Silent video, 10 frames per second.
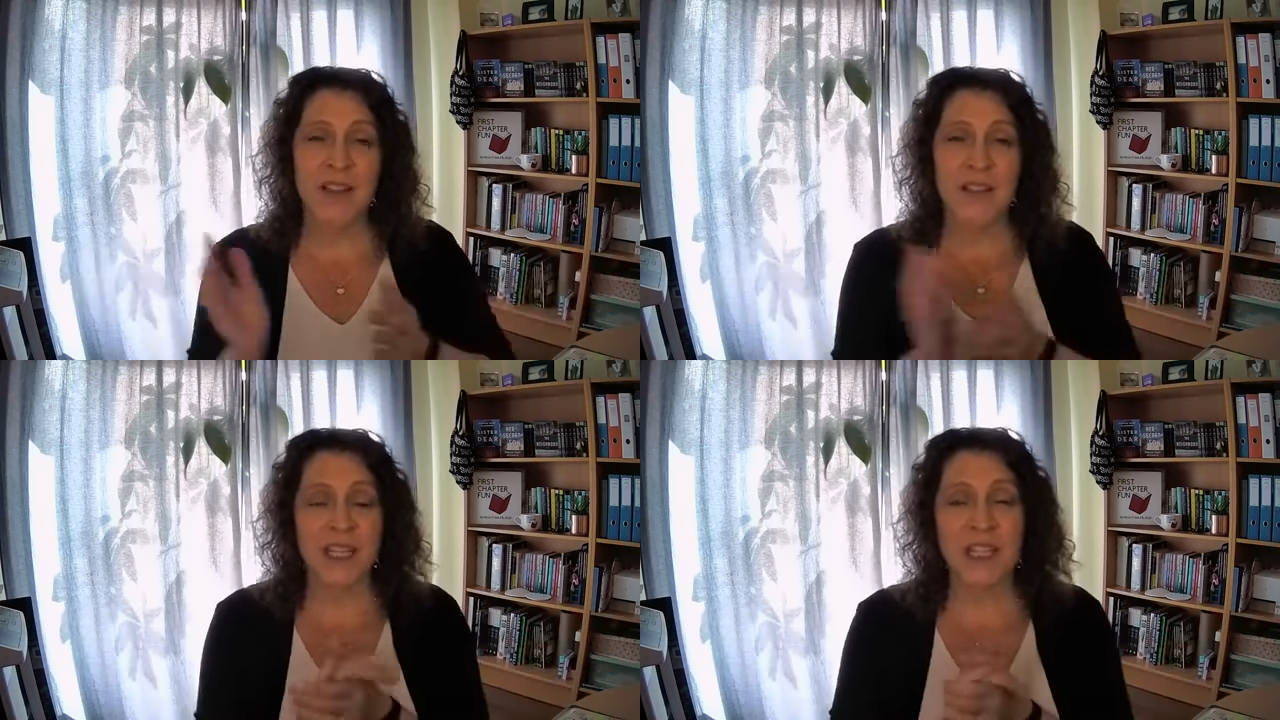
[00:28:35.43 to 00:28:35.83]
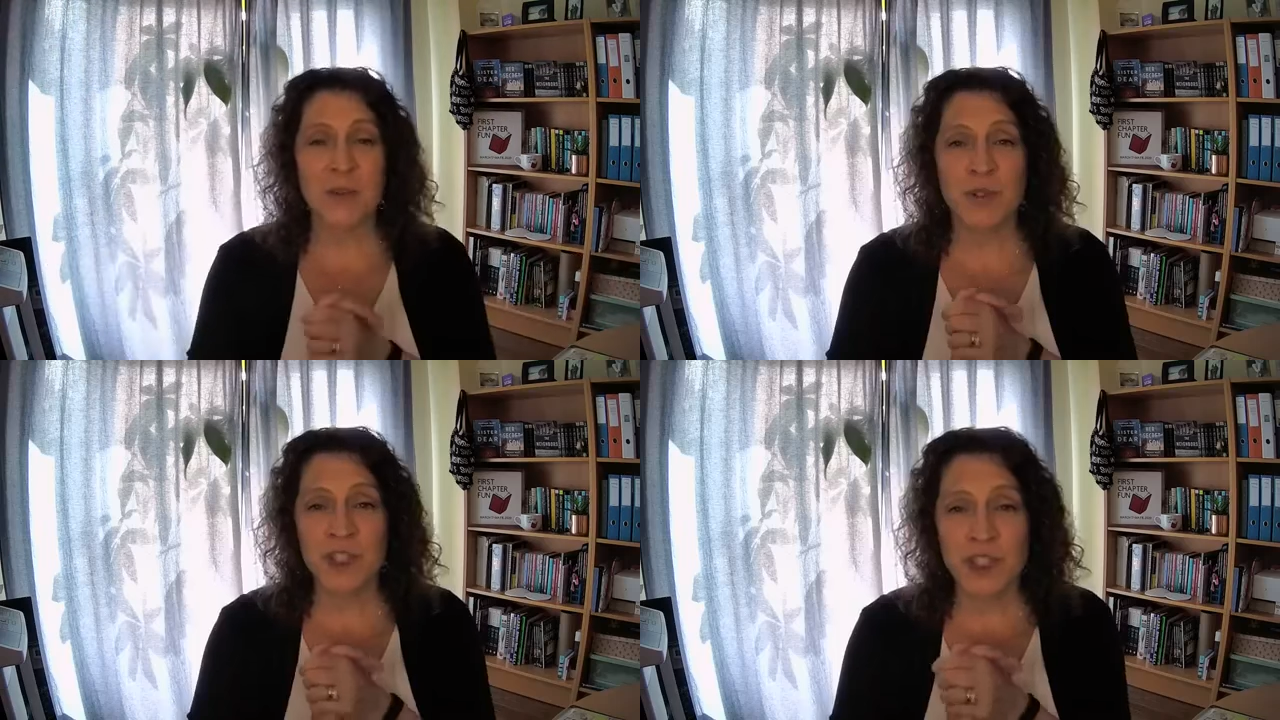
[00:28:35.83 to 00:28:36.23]
Thank
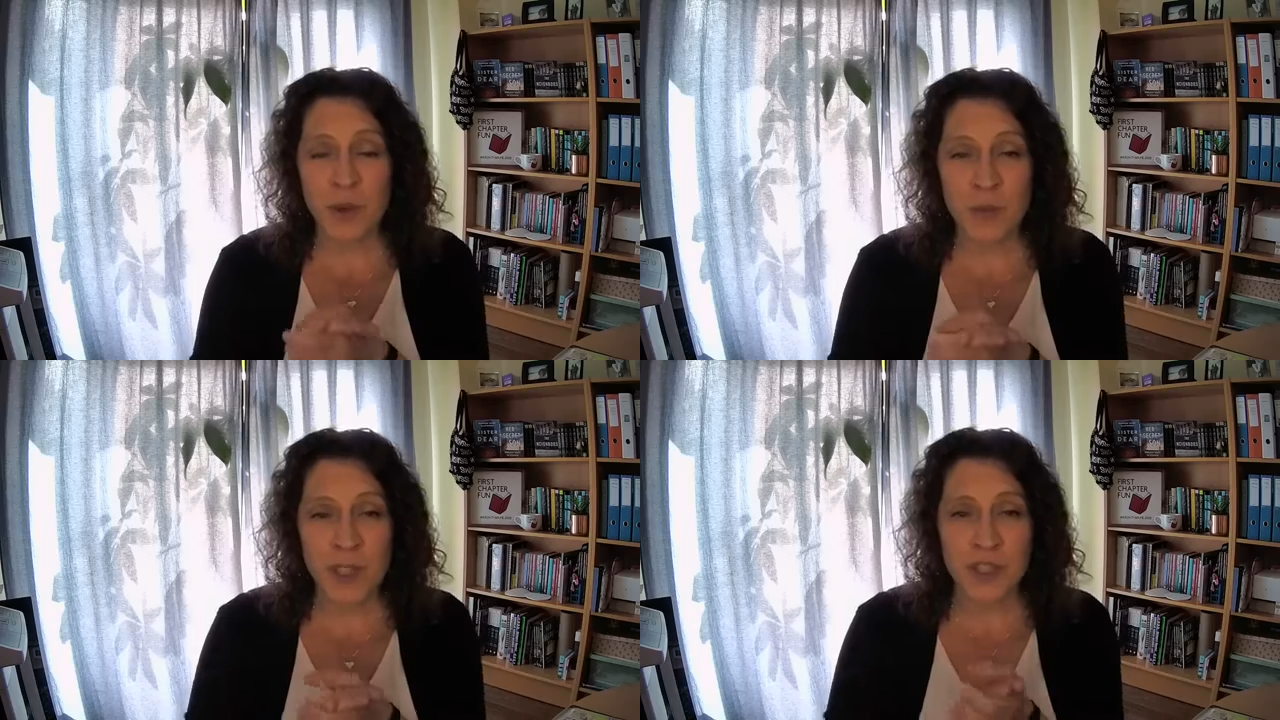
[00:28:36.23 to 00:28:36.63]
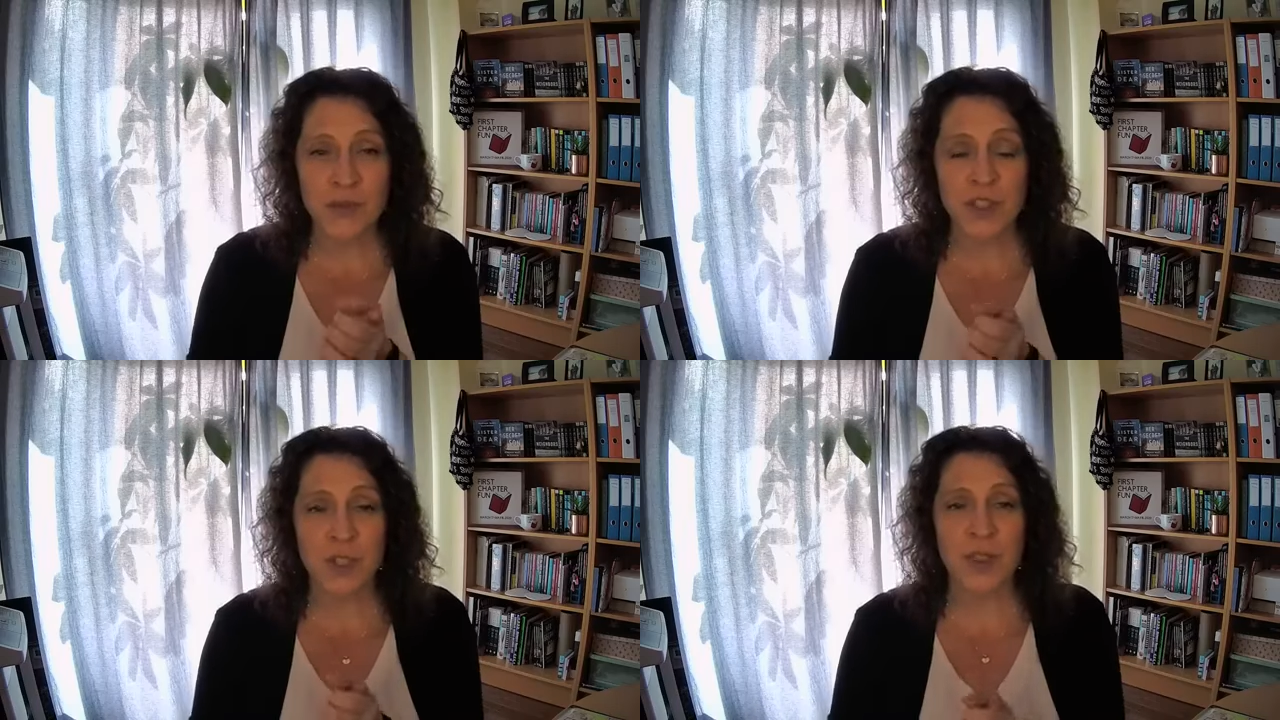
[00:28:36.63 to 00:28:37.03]
you so much
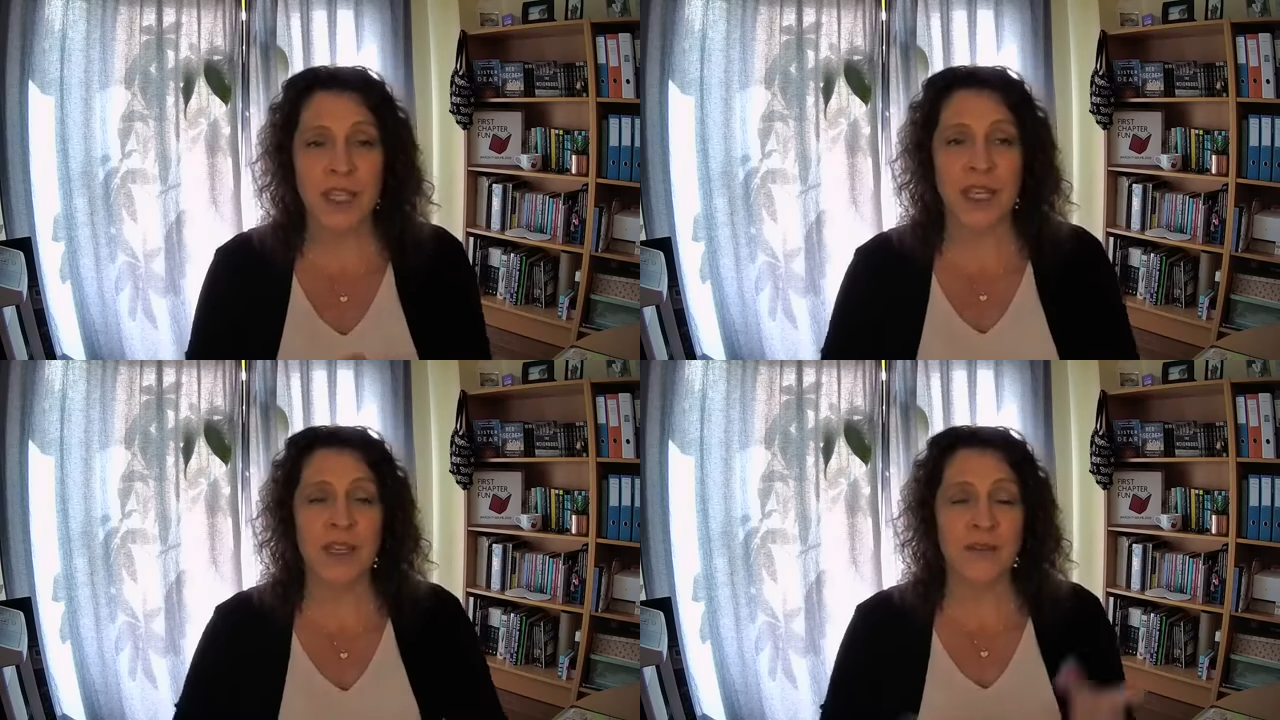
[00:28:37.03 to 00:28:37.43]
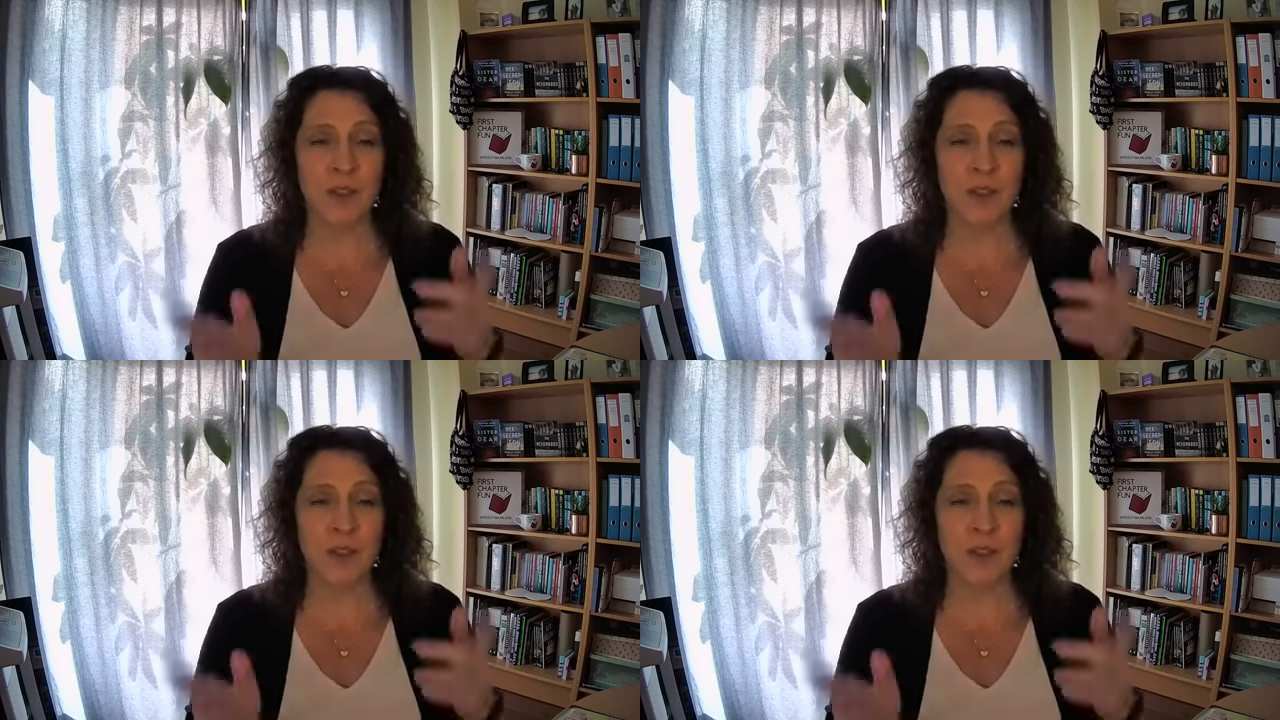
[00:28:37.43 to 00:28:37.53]
for tuning in.